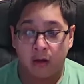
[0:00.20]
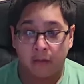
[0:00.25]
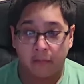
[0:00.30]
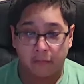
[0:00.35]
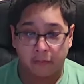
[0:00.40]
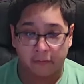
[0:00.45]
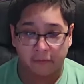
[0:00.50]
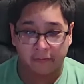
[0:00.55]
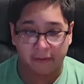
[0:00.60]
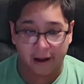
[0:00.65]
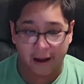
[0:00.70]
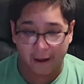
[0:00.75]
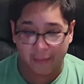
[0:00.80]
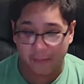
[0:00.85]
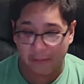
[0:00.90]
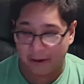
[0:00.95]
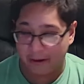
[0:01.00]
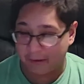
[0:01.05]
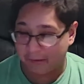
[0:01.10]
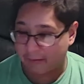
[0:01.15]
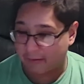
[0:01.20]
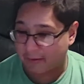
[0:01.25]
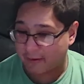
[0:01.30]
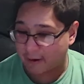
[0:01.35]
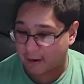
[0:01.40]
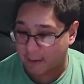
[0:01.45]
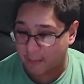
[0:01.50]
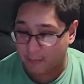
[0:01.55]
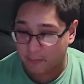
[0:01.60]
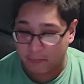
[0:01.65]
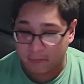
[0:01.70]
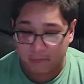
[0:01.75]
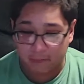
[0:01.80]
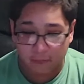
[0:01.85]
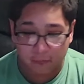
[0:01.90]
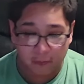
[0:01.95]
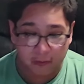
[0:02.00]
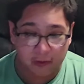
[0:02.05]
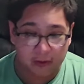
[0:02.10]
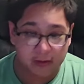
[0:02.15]
The time has come
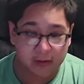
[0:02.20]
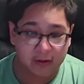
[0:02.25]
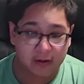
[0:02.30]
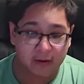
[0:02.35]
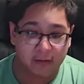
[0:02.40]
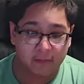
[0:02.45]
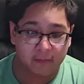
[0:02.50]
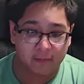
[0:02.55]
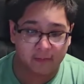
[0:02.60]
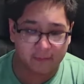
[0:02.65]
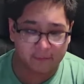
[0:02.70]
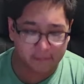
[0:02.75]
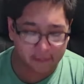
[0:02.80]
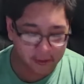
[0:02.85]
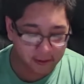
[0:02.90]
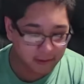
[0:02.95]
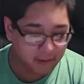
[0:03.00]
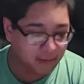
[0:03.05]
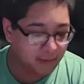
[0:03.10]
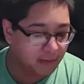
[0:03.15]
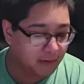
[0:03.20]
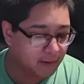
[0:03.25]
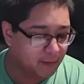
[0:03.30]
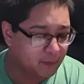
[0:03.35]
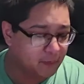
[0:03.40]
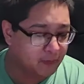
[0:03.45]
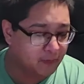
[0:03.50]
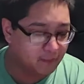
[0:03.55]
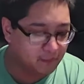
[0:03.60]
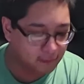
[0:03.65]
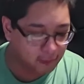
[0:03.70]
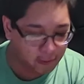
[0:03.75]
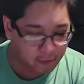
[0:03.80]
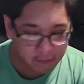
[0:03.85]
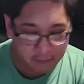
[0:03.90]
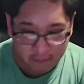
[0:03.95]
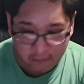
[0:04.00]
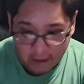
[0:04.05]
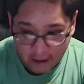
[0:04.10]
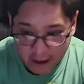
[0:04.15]
for the reveal of the
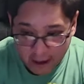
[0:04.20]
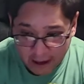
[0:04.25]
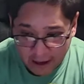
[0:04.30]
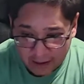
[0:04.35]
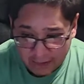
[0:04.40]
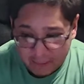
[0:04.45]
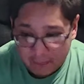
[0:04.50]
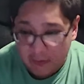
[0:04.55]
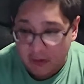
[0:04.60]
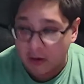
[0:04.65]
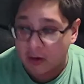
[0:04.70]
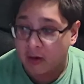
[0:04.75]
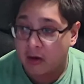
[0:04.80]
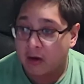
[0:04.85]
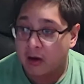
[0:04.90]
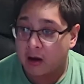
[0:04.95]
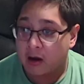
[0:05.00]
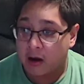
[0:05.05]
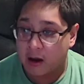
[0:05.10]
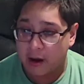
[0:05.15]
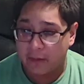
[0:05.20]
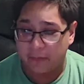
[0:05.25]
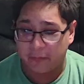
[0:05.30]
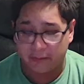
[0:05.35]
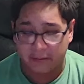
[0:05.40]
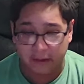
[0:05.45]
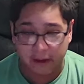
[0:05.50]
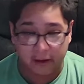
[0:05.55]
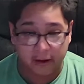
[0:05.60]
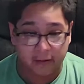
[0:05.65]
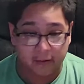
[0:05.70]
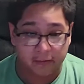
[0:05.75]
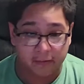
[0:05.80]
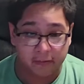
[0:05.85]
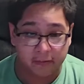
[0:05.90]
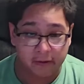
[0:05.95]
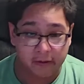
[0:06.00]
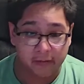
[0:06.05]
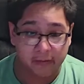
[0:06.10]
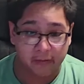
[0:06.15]
first half of the Lakers
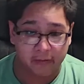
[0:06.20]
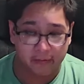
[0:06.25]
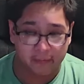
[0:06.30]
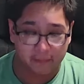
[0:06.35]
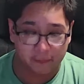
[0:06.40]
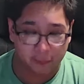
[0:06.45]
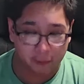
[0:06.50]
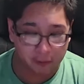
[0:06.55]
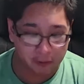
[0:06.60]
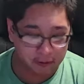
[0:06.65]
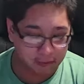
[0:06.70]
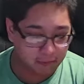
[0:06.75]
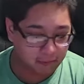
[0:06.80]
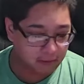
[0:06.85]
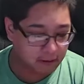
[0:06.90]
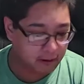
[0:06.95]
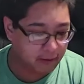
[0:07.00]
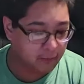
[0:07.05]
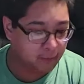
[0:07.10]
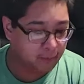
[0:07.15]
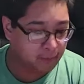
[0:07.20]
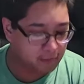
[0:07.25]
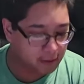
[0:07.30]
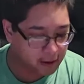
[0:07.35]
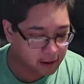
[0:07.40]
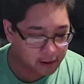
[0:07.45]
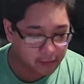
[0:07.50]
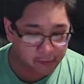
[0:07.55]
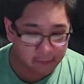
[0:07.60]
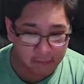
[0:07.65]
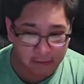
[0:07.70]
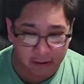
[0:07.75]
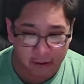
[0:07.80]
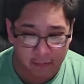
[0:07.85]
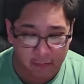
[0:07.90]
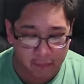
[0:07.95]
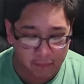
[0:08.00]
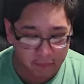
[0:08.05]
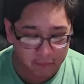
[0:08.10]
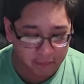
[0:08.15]
season for
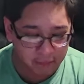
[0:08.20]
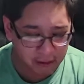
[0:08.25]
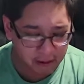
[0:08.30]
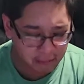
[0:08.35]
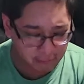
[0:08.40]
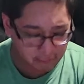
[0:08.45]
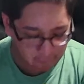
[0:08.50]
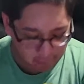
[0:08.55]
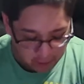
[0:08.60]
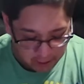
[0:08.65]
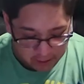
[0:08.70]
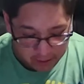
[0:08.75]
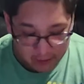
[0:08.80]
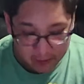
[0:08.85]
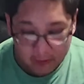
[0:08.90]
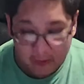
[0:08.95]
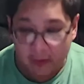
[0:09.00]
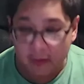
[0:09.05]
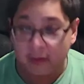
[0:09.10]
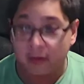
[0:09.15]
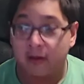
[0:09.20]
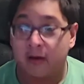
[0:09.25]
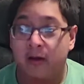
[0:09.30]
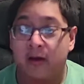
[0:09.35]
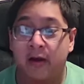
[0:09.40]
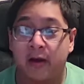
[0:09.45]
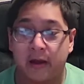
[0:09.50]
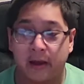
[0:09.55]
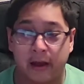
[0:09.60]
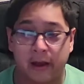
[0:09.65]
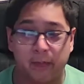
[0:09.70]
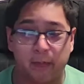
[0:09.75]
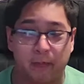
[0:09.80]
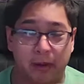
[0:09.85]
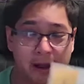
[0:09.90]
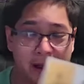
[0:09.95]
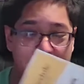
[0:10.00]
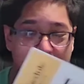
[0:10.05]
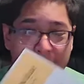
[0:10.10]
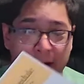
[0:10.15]
2020-2021. In
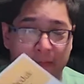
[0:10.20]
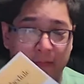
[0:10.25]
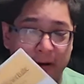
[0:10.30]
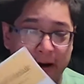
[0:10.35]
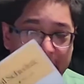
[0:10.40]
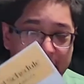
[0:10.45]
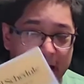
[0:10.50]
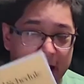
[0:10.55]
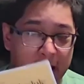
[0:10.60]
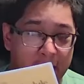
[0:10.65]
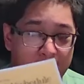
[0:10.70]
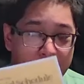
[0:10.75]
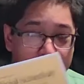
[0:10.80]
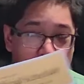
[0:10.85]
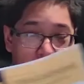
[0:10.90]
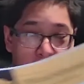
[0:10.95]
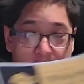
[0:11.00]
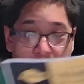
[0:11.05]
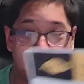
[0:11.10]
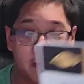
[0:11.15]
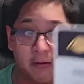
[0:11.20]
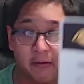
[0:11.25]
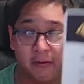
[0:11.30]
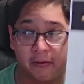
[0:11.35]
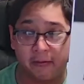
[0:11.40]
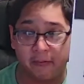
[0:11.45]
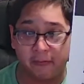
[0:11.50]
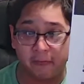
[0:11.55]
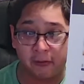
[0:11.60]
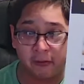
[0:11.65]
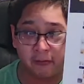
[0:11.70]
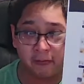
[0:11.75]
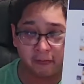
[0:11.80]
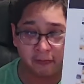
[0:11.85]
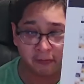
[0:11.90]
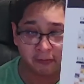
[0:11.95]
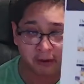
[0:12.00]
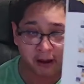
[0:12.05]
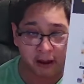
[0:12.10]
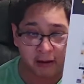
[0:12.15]
my hand right now is the official
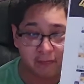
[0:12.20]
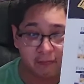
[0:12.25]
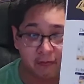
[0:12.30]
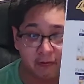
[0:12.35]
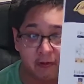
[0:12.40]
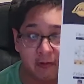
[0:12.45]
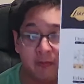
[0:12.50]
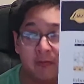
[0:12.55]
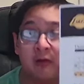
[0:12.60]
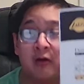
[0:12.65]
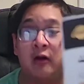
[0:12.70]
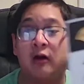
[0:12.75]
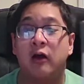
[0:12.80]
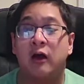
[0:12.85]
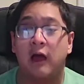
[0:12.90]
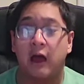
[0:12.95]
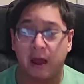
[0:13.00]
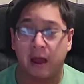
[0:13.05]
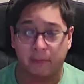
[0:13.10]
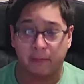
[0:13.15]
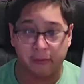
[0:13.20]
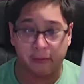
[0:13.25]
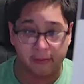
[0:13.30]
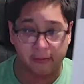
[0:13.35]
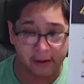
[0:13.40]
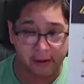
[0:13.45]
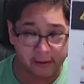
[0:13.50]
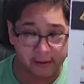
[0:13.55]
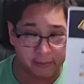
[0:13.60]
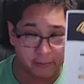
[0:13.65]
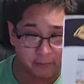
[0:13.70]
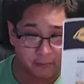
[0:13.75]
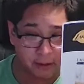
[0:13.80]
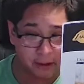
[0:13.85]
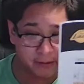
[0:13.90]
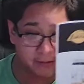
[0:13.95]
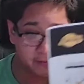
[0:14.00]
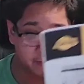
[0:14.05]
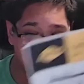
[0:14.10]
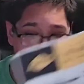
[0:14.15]
schedule, and we're going to
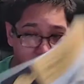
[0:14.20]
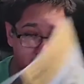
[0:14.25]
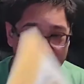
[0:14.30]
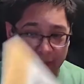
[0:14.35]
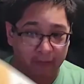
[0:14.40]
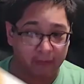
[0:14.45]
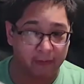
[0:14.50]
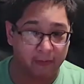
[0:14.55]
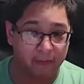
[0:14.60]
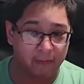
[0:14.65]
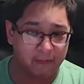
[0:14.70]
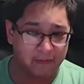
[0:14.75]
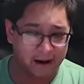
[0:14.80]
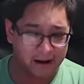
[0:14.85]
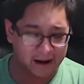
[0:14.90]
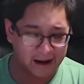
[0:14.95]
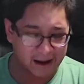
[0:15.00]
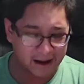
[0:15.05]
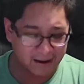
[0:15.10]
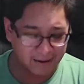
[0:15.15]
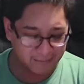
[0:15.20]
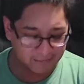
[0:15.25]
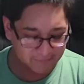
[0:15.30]
break this down right now.